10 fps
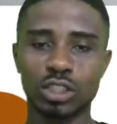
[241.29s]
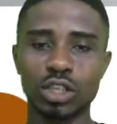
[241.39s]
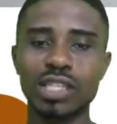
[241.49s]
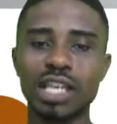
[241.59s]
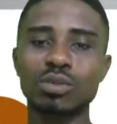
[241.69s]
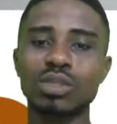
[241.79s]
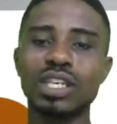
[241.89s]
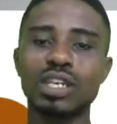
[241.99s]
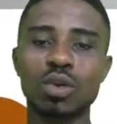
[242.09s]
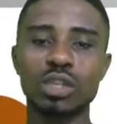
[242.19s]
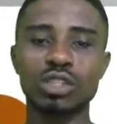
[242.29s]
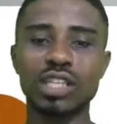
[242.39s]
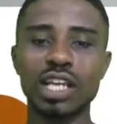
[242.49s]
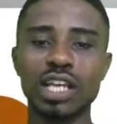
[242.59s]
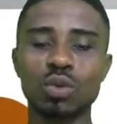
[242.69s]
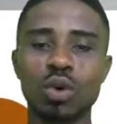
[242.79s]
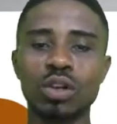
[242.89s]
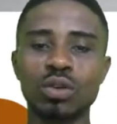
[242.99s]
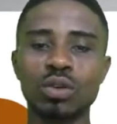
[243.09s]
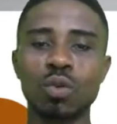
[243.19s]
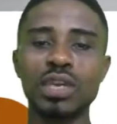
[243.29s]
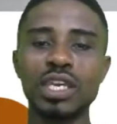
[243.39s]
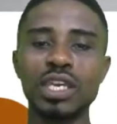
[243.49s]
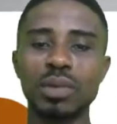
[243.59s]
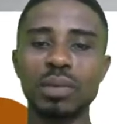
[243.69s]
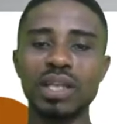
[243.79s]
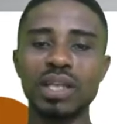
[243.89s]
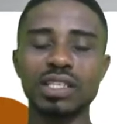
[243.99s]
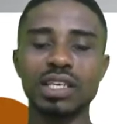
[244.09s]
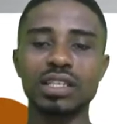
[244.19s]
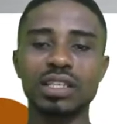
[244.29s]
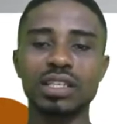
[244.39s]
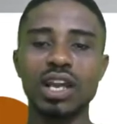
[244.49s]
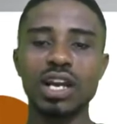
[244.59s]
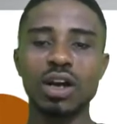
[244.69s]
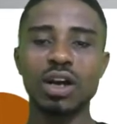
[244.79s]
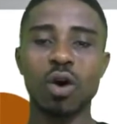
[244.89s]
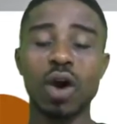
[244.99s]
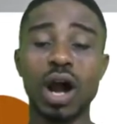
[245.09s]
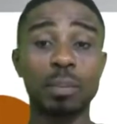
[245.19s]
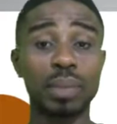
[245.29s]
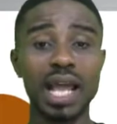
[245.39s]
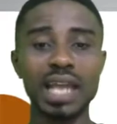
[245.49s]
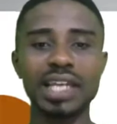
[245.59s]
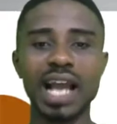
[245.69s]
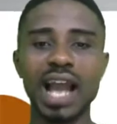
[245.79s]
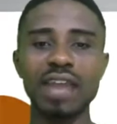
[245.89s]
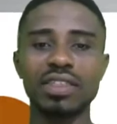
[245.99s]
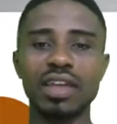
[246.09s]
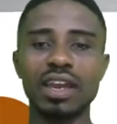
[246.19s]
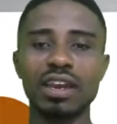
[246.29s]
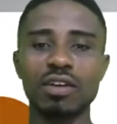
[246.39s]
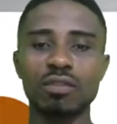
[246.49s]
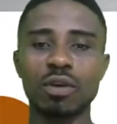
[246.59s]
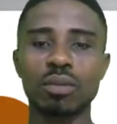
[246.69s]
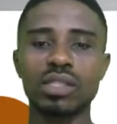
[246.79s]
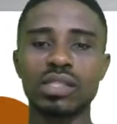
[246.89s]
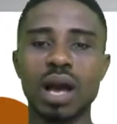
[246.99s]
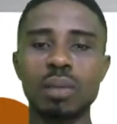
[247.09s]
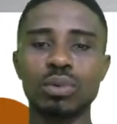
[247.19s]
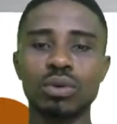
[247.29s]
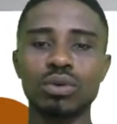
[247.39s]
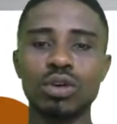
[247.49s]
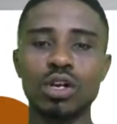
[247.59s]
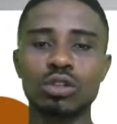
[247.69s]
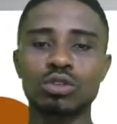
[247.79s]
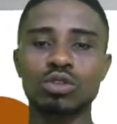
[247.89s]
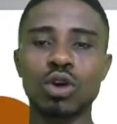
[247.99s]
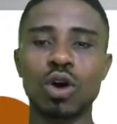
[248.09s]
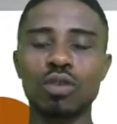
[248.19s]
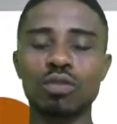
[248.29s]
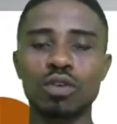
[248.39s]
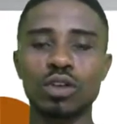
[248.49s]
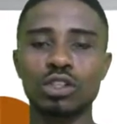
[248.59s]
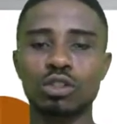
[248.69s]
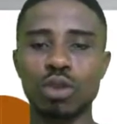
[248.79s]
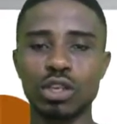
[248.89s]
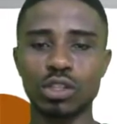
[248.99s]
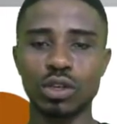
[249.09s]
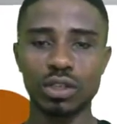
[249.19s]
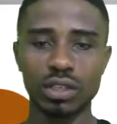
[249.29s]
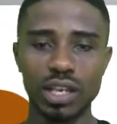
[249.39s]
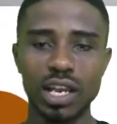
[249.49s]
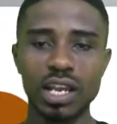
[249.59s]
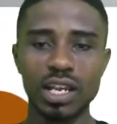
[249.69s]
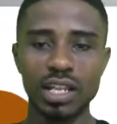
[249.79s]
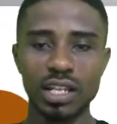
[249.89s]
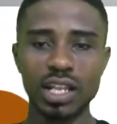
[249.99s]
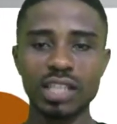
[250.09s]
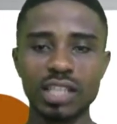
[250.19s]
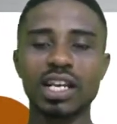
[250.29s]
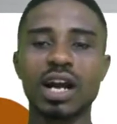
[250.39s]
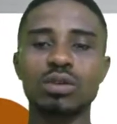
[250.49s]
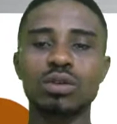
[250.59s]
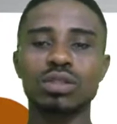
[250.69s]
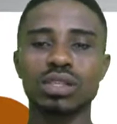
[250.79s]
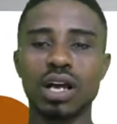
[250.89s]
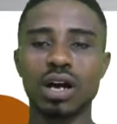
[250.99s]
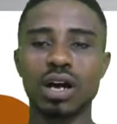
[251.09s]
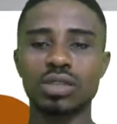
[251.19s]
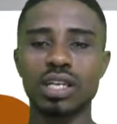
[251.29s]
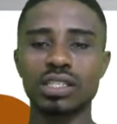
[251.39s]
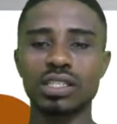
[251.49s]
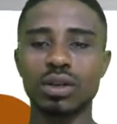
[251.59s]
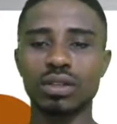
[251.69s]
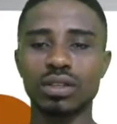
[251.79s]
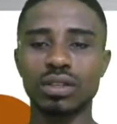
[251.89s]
Just as we did in question 31, we'll be implementing or applying the idea from the sample to solve this question. Let's check out how to get it done.